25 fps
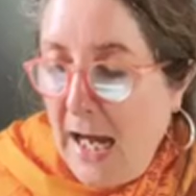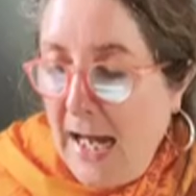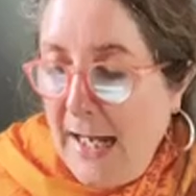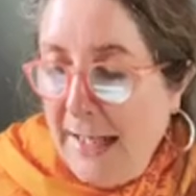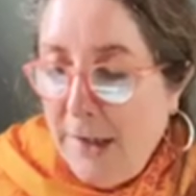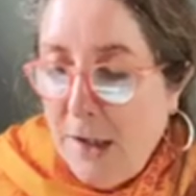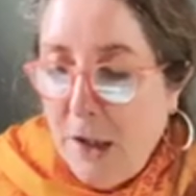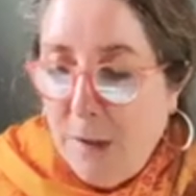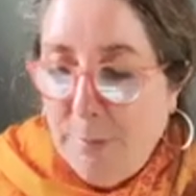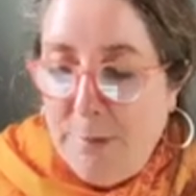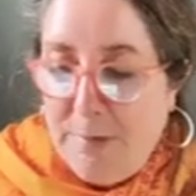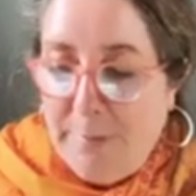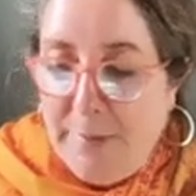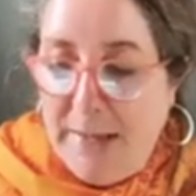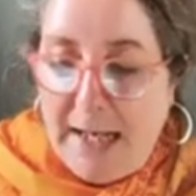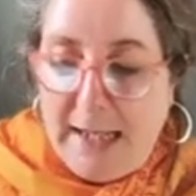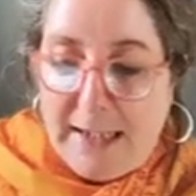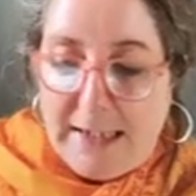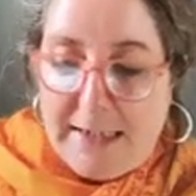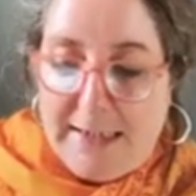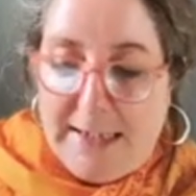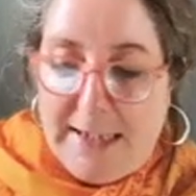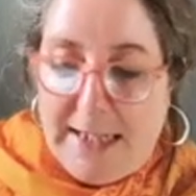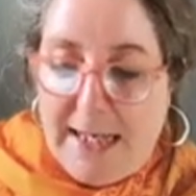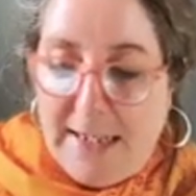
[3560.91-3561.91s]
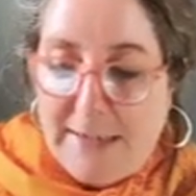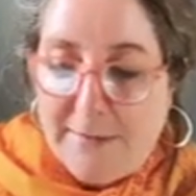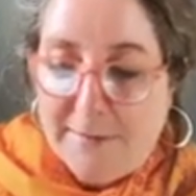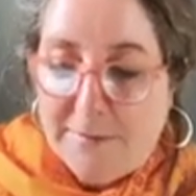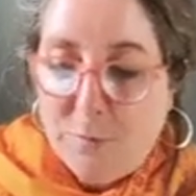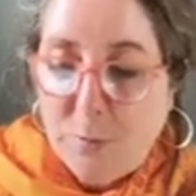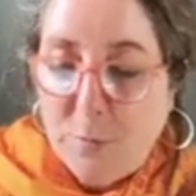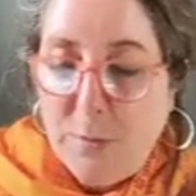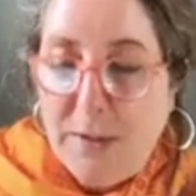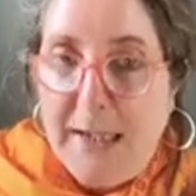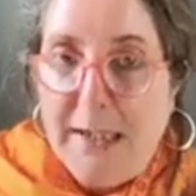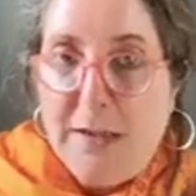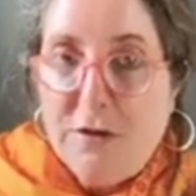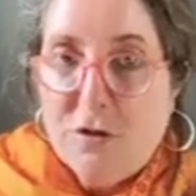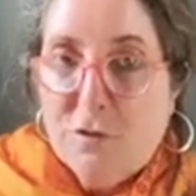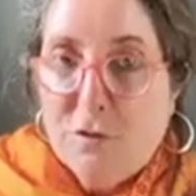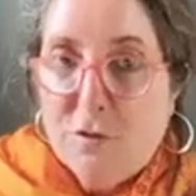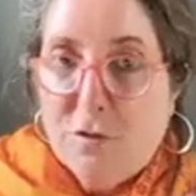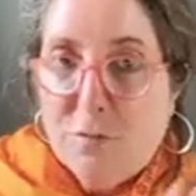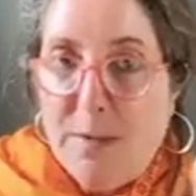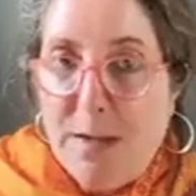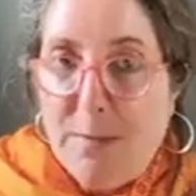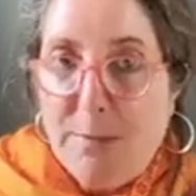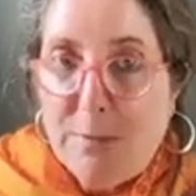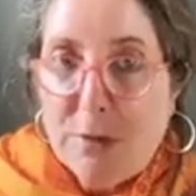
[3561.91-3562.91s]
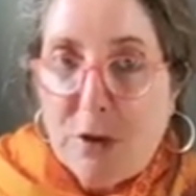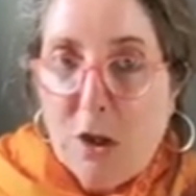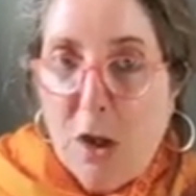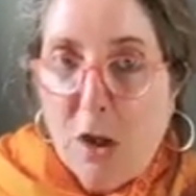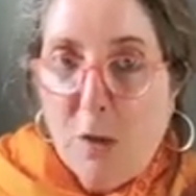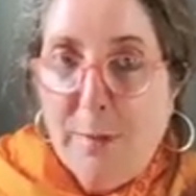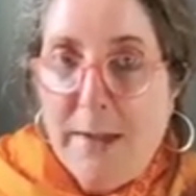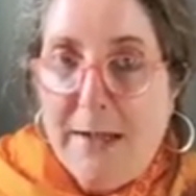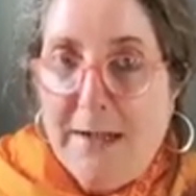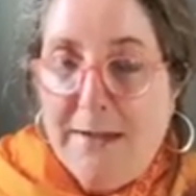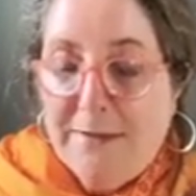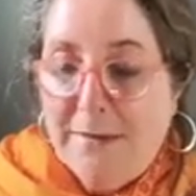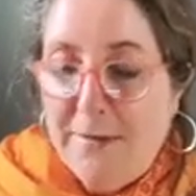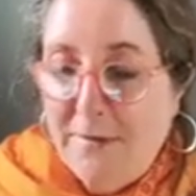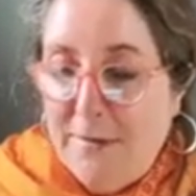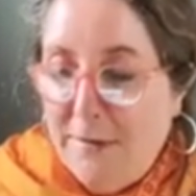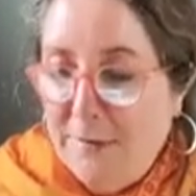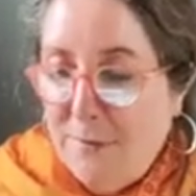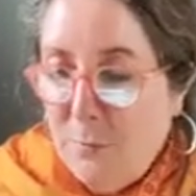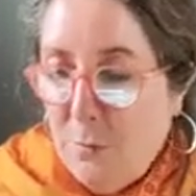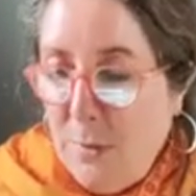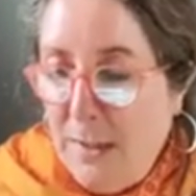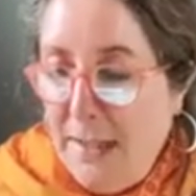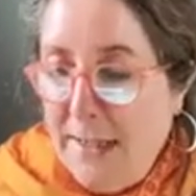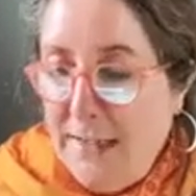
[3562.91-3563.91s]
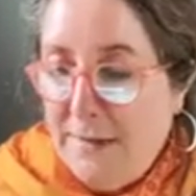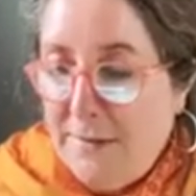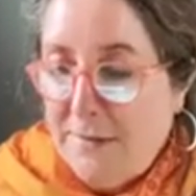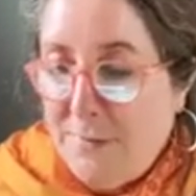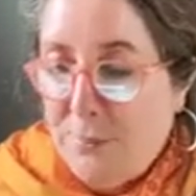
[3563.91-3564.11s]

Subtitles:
And I'll be back next week. Just remember, go easy this week.